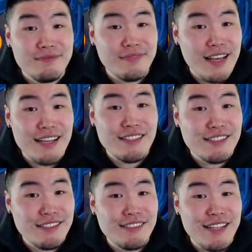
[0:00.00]

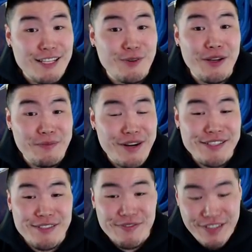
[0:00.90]
That's that's quite
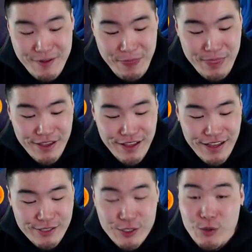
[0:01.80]
impressive. Uh,
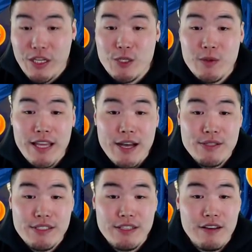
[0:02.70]

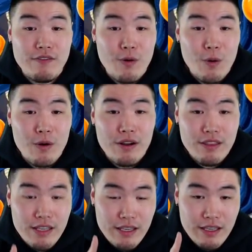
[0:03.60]
122,000 for
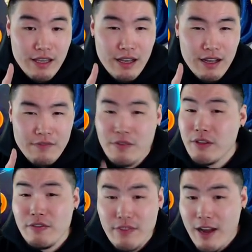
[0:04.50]
the 55%
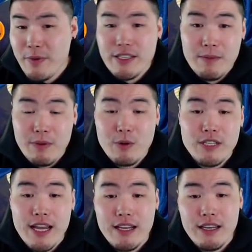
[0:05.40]
uh,
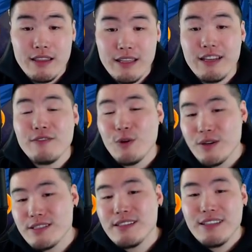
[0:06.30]
Bojack, and then of
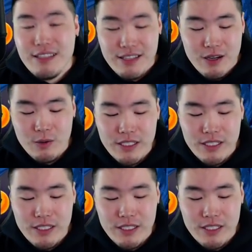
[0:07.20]
course, only